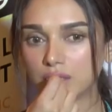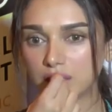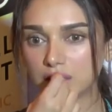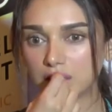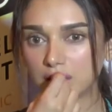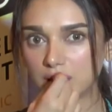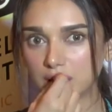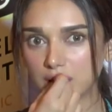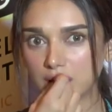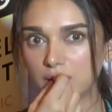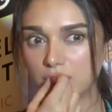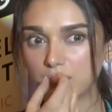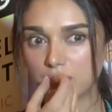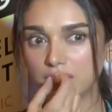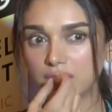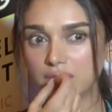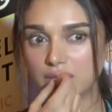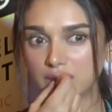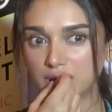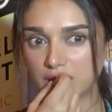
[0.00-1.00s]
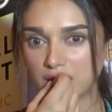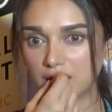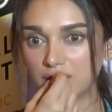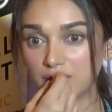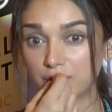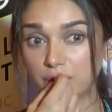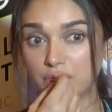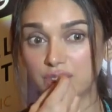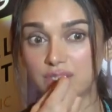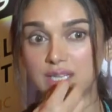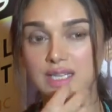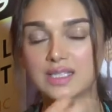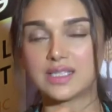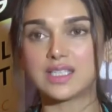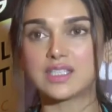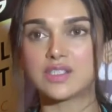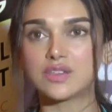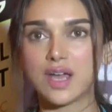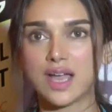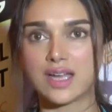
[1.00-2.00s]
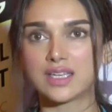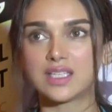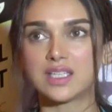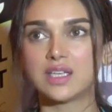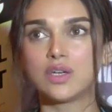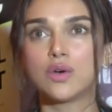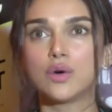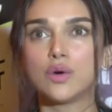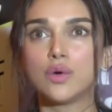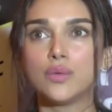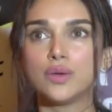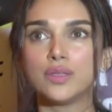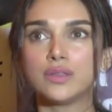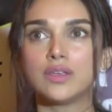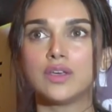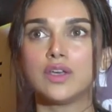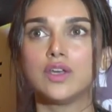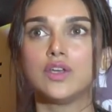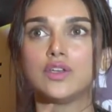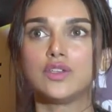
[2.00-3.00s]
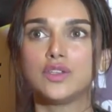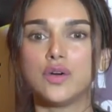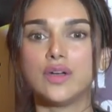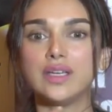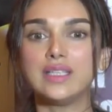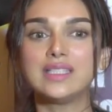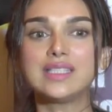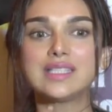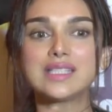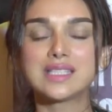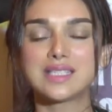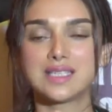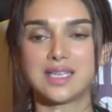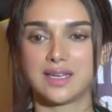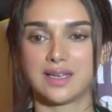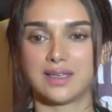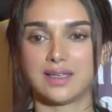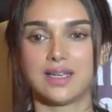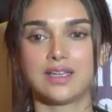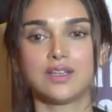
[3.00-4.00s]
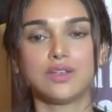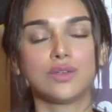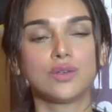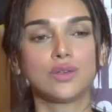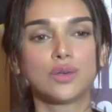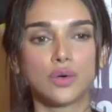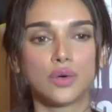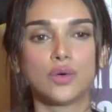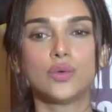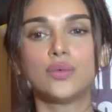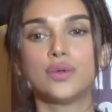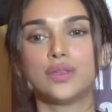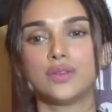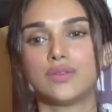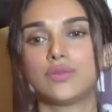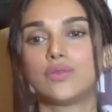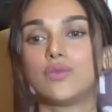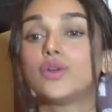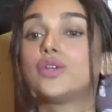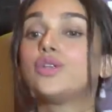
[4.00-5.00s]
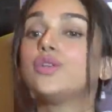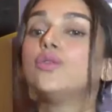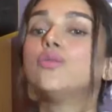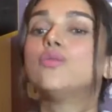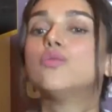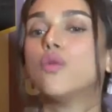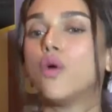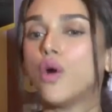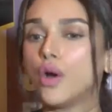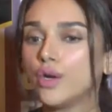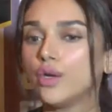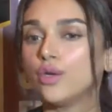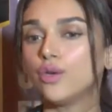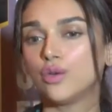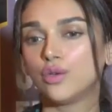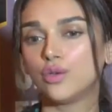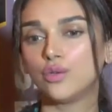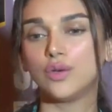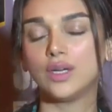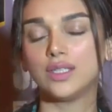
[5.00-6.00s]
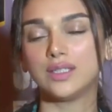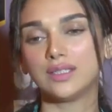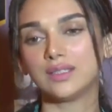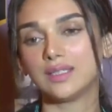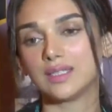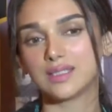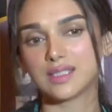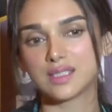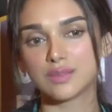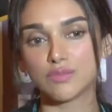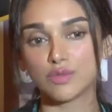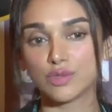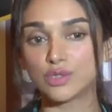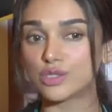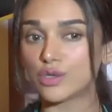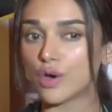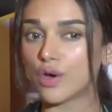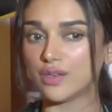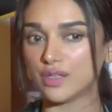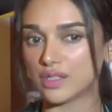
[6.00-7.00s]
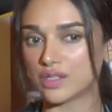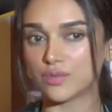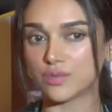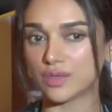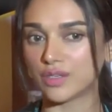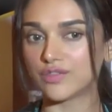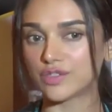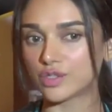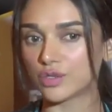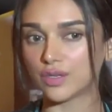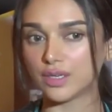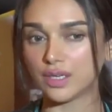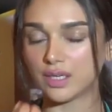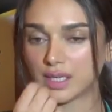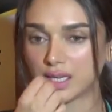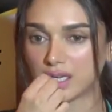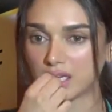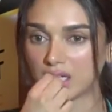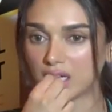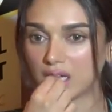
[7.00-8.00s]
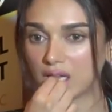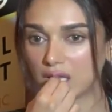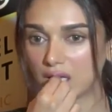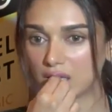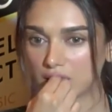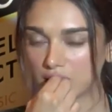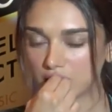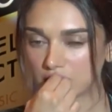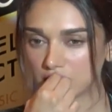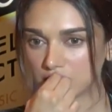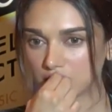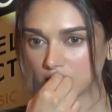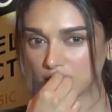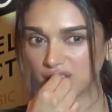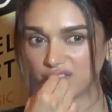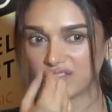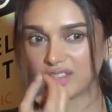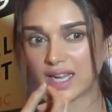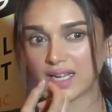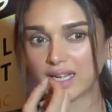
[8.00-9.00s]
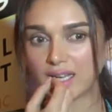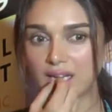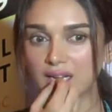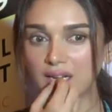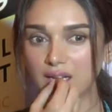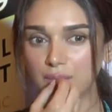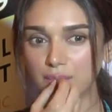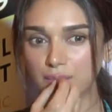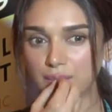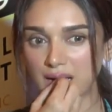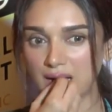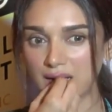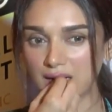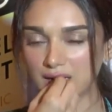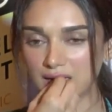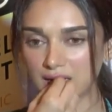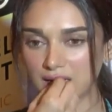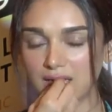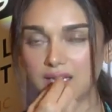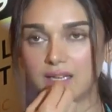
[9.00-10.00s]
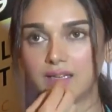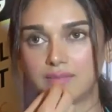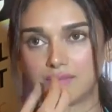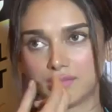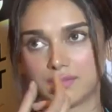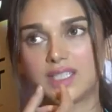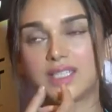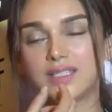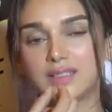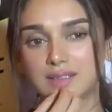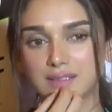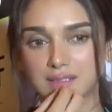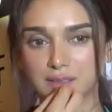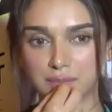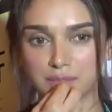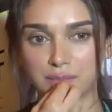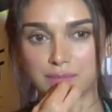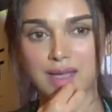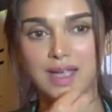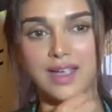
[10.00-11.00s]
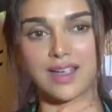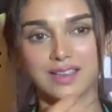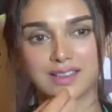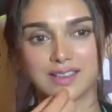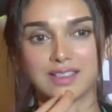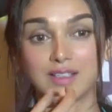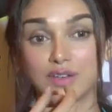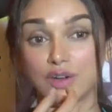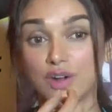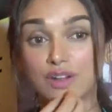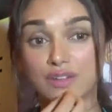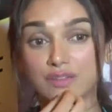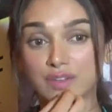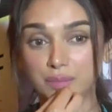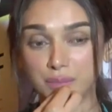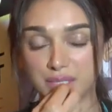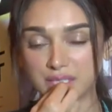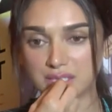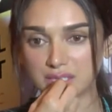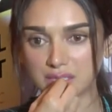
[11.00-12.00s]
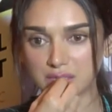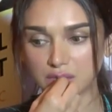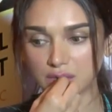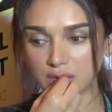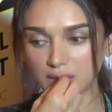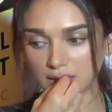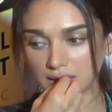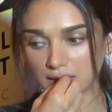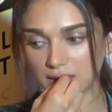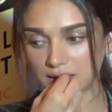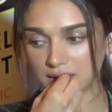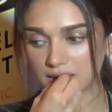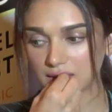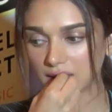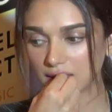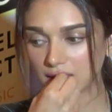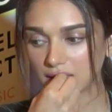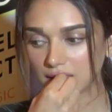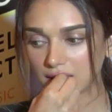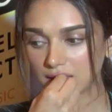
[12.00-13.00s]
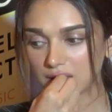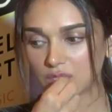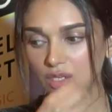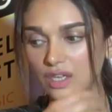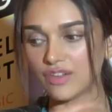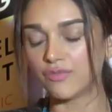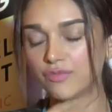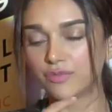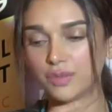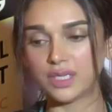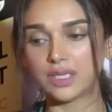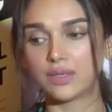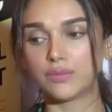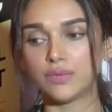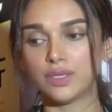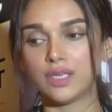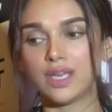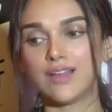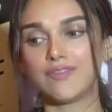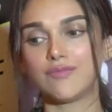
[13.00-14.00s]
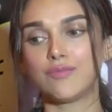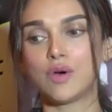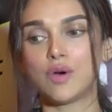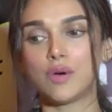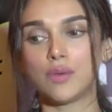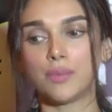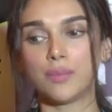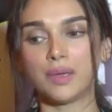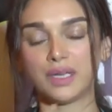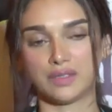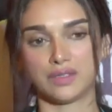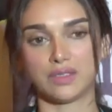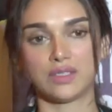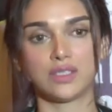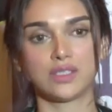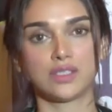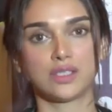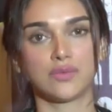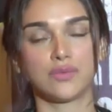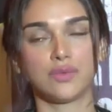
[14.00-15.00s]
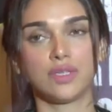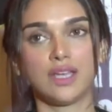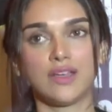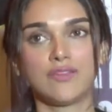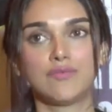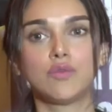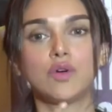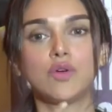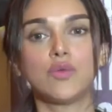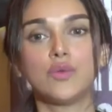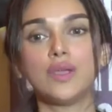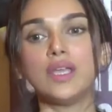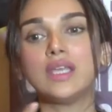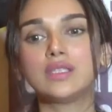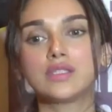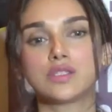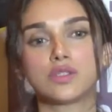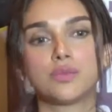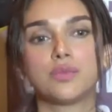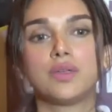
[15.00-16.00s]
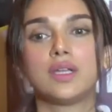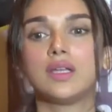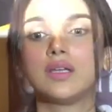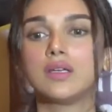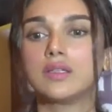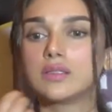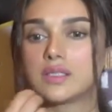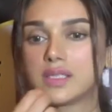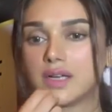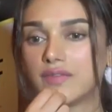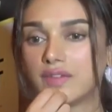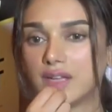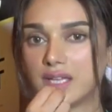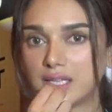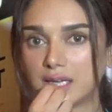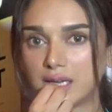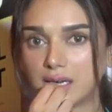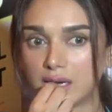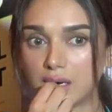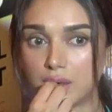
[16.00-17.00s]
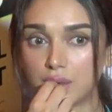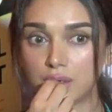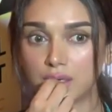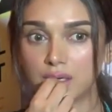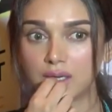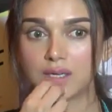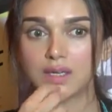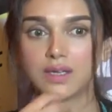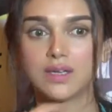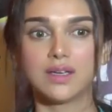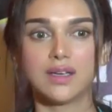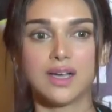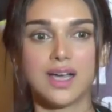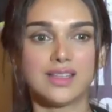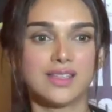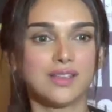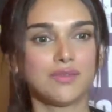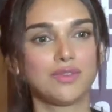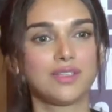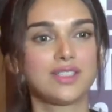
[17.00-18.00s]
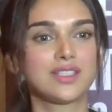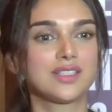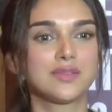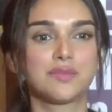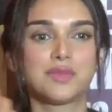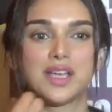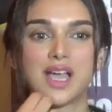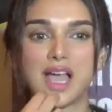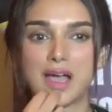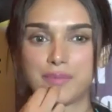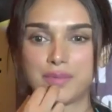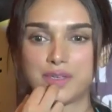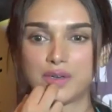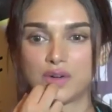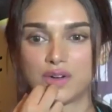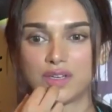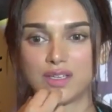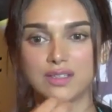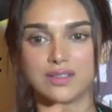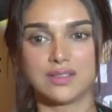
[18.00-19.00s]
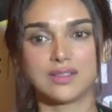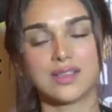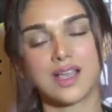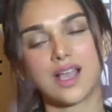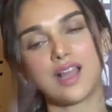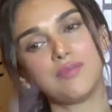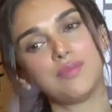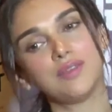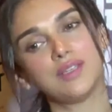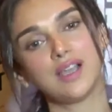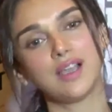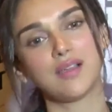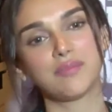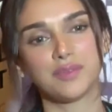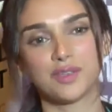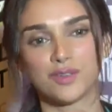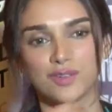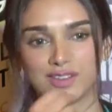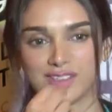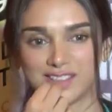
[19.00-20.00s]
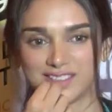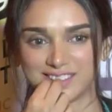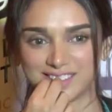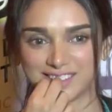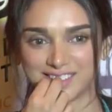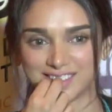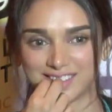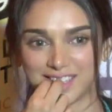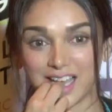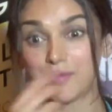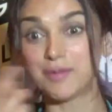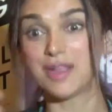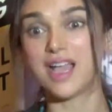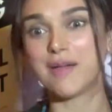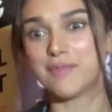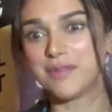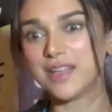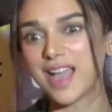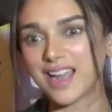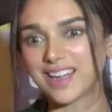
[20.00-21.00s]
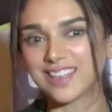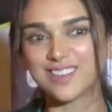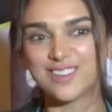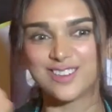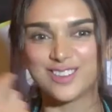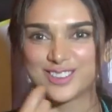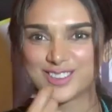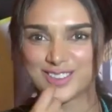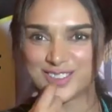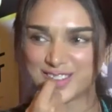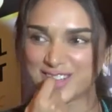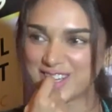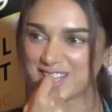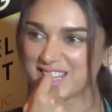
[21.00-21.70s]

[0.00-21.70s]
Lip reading: thing about the creative process, is to actually go with your instinct and to go with what you want to do. I think that's the most honest way of storytelling. So if that can come back, and it is coming back, and there are a lot of amazing storytellers. So if we have more patronage and we have more ways to bring stuff like that out, I think we'll just be a happy audience. I'll be a happy audience. I'll be a happy actor also.